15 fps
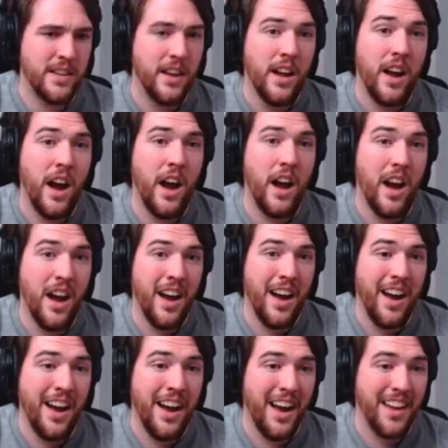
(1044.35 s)

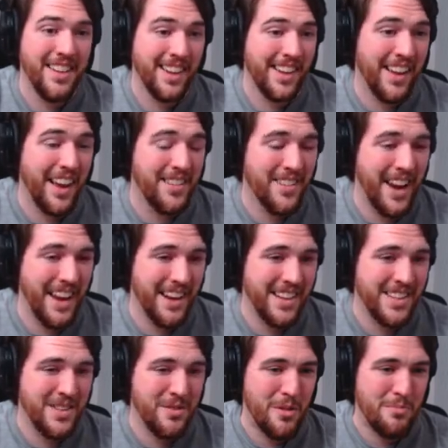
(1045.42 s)
I think I ran
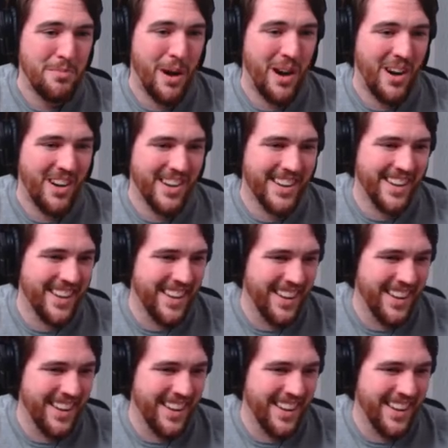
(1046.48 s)
into a bard.